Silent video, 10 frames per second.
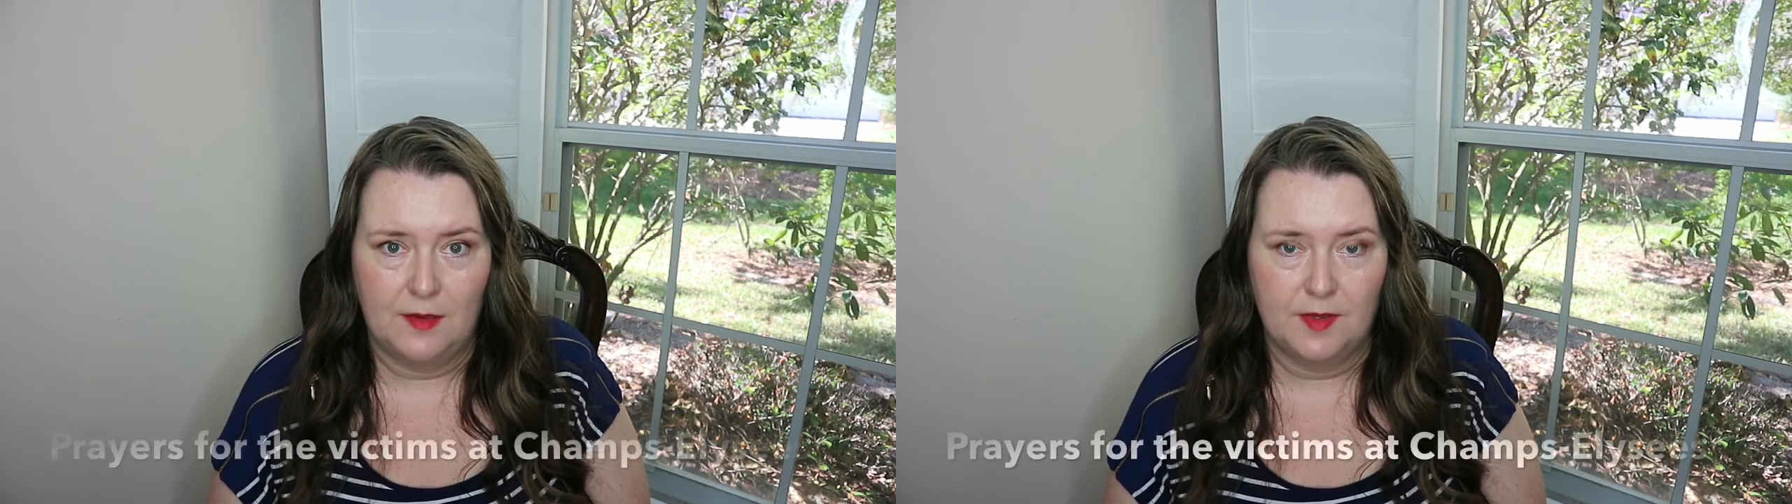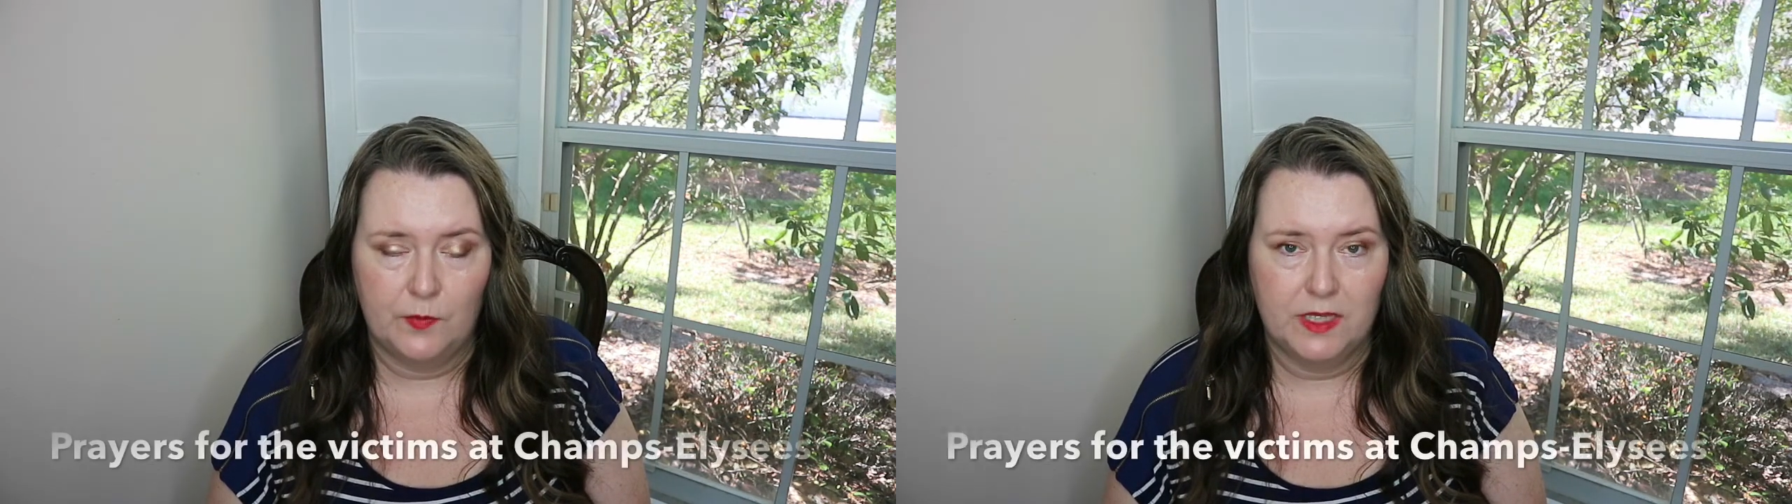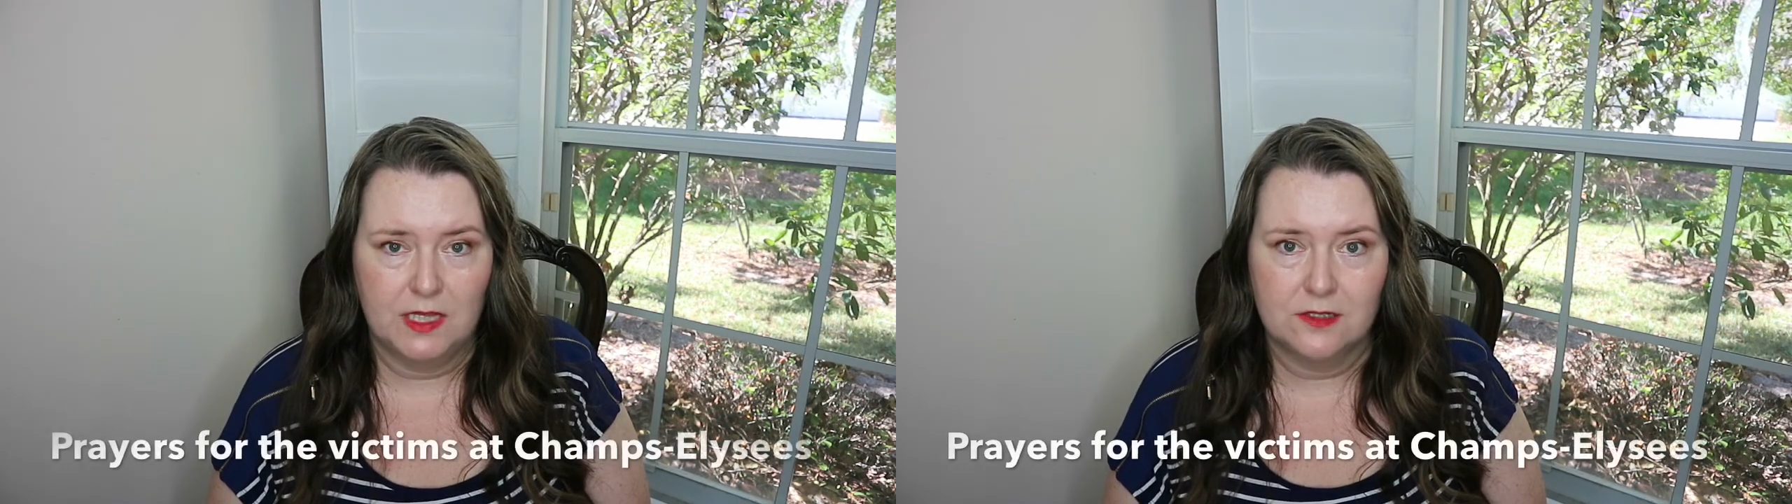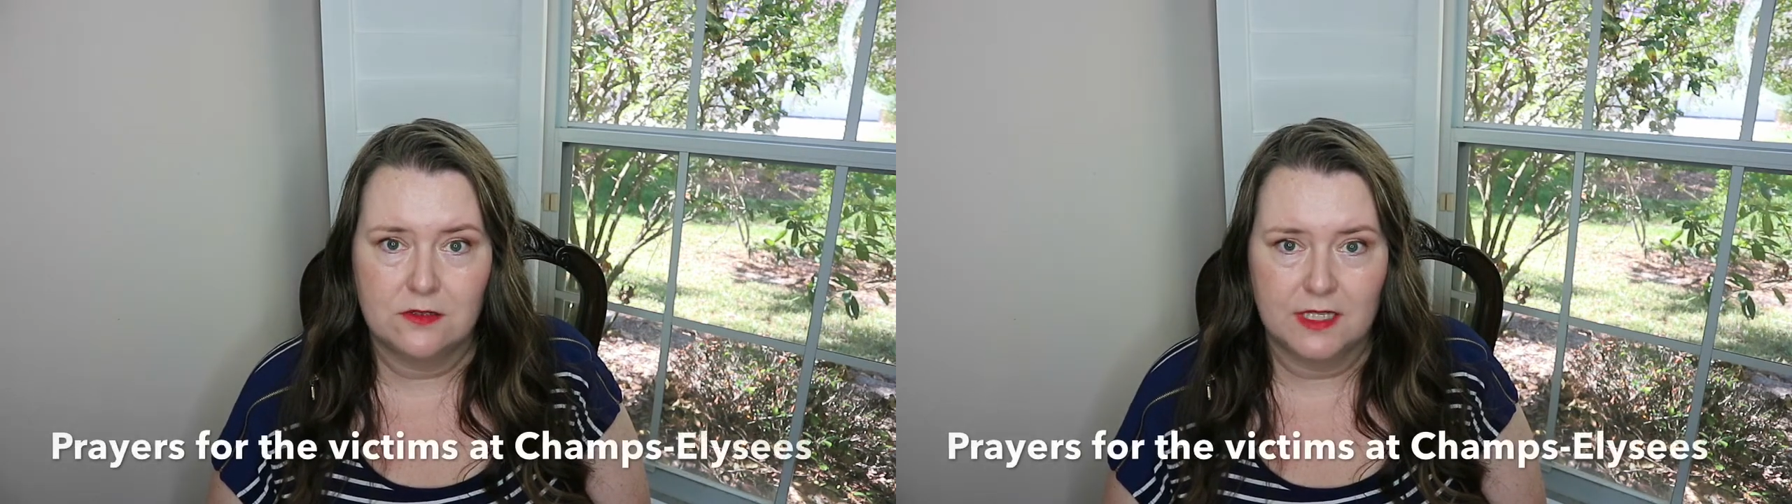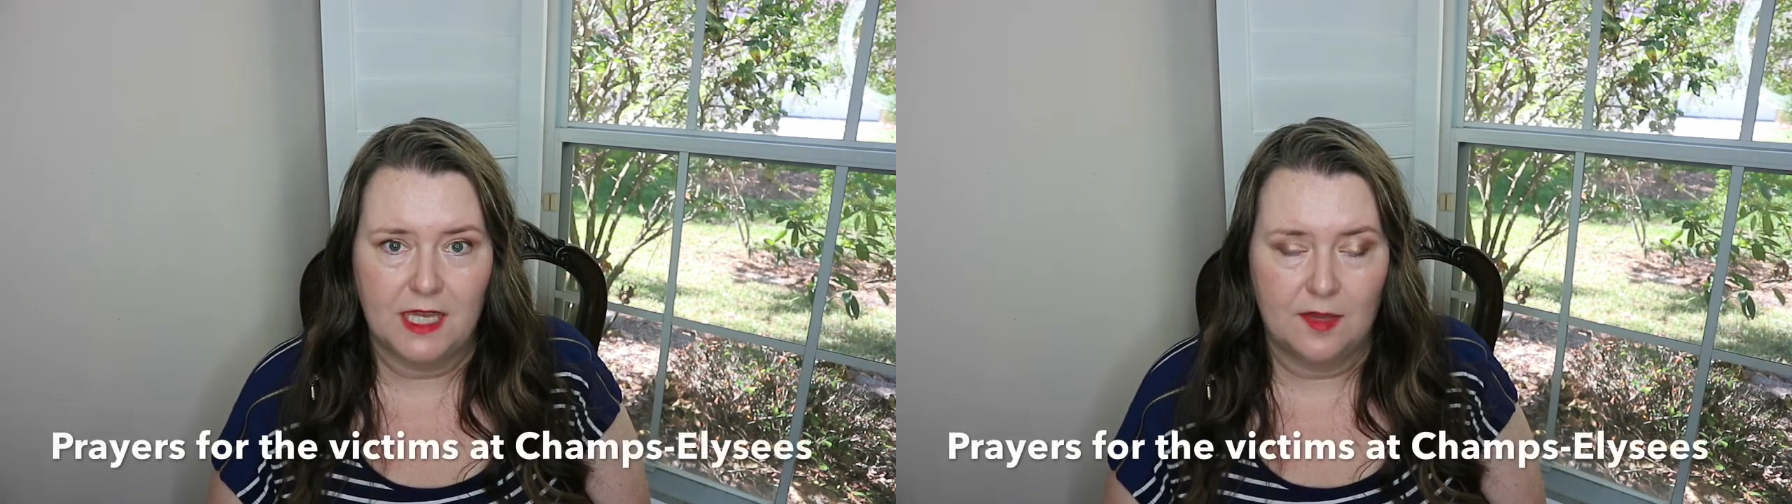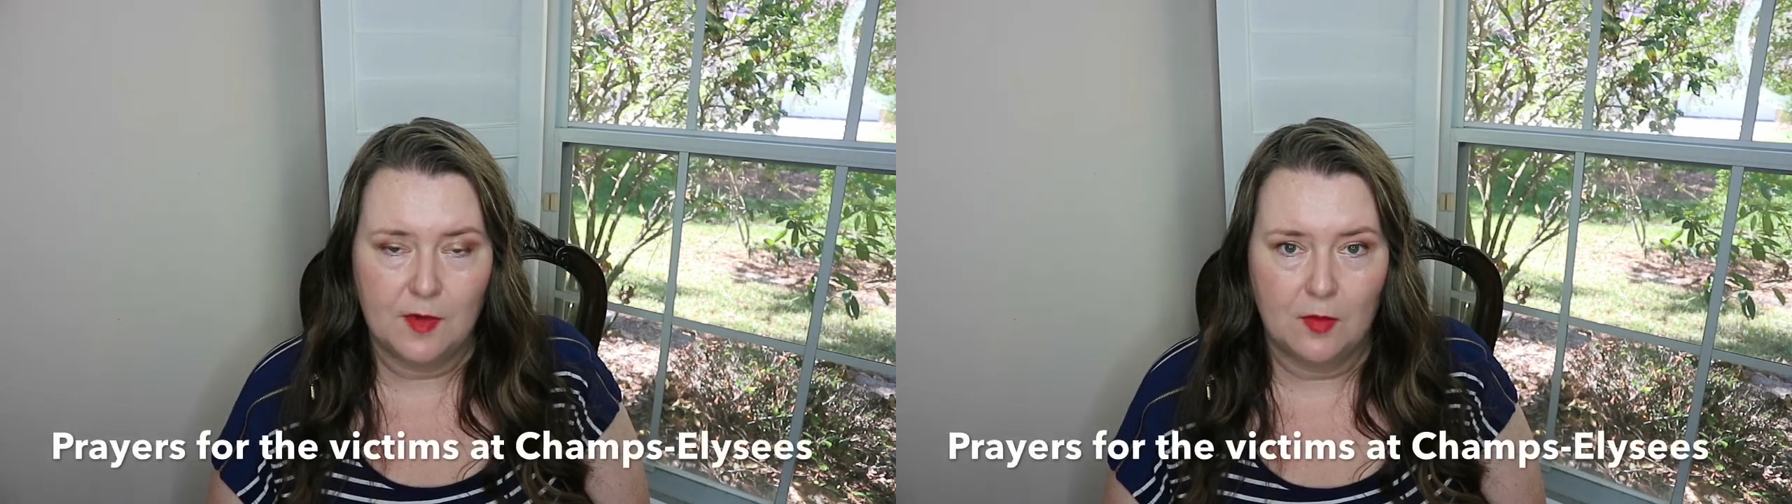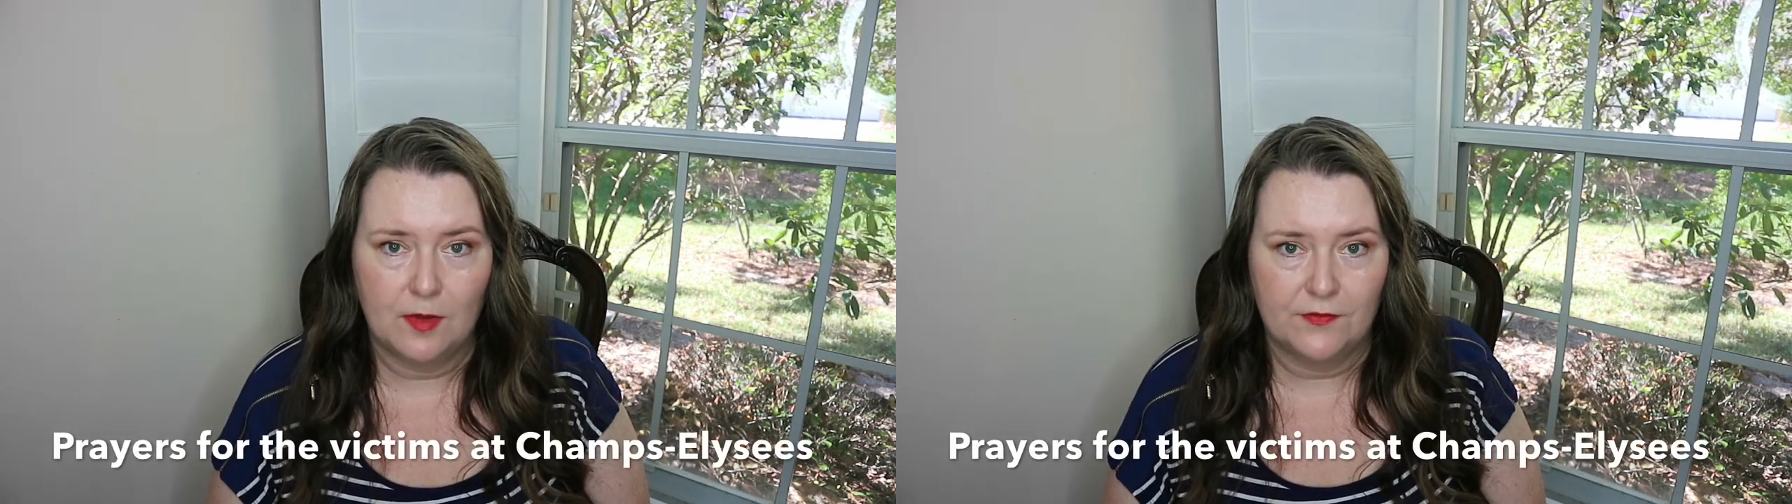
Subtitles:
I mean, we literally came home